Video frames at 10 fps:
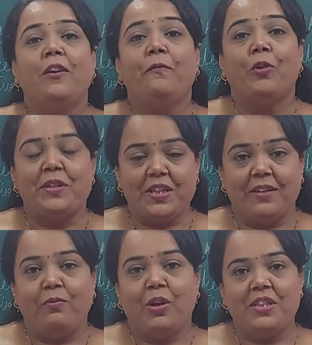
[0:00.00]
Watch
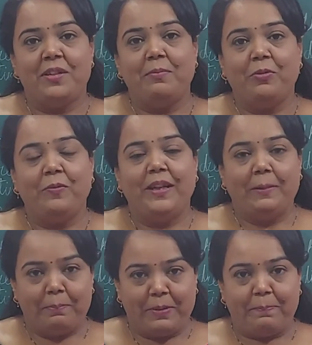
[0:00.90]
a
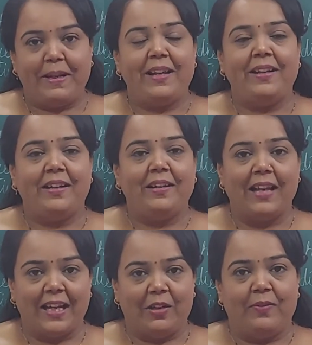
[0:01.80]
movie, prepare it
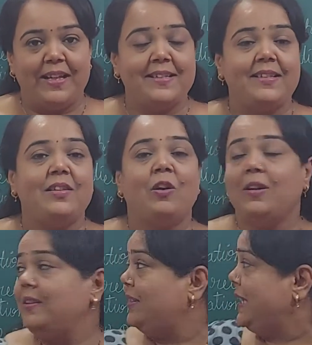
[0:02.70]
likewise
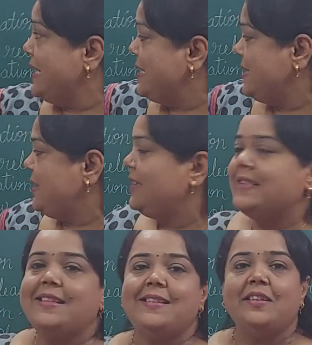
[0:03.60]
on this.
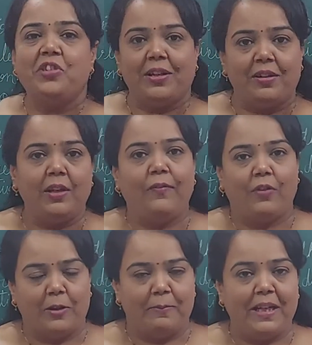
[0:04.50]
This is the general
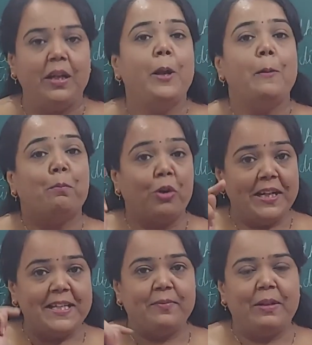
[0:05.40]
format.
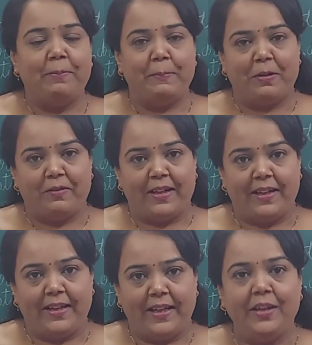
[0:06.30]
Points will be
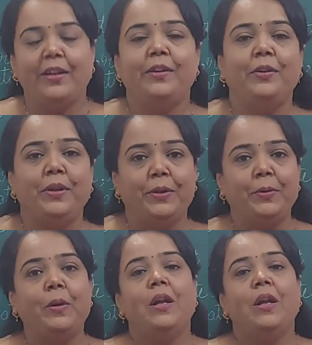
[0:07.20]
provided to you,